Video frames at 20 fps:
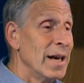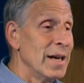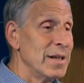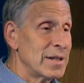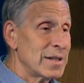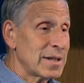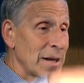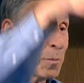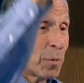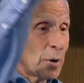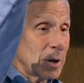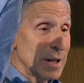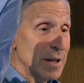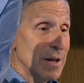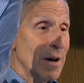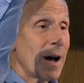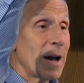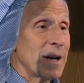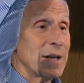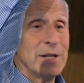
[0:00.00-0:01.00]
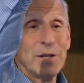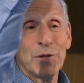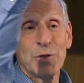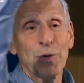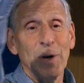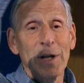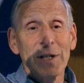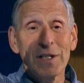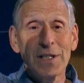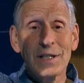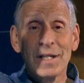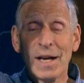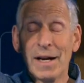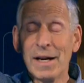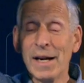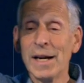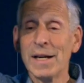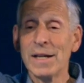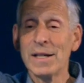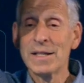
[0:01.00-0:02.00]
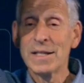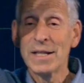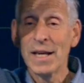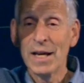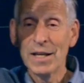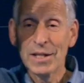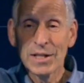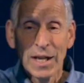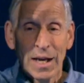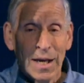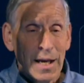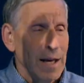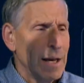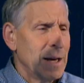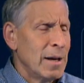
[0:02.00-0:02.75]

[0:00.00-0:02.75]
and someone in the audience raises their hand and says,